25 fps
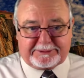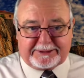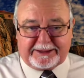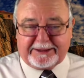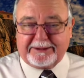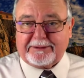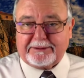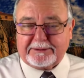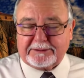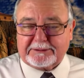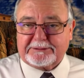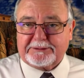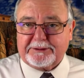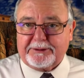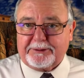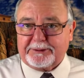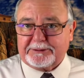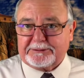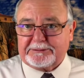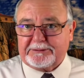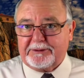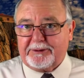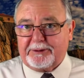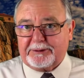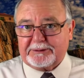killed
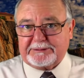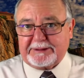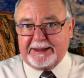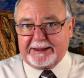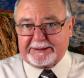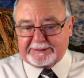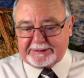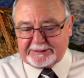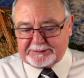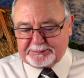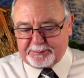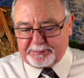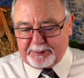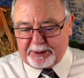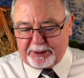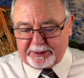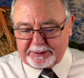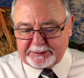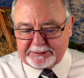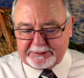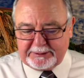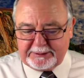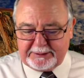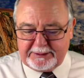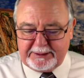or, or take this
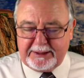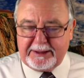mark,